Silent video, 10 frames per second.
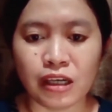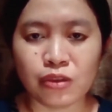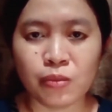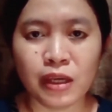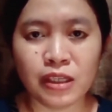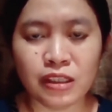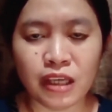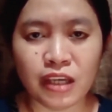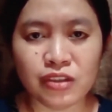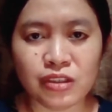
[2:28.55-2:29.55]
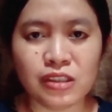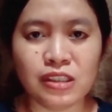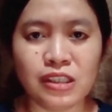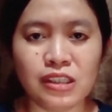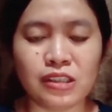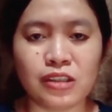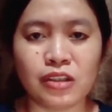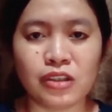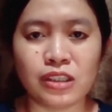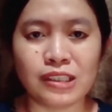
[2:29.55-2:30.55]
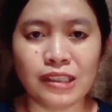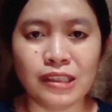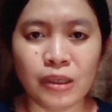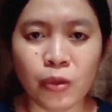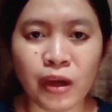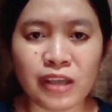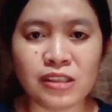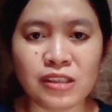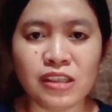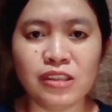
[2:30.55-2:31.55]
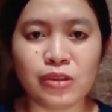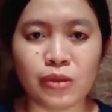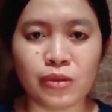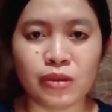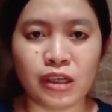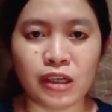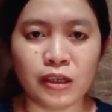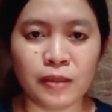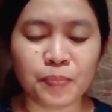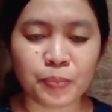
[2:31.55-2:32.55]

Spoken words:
to many agencies such as in the UST. So there are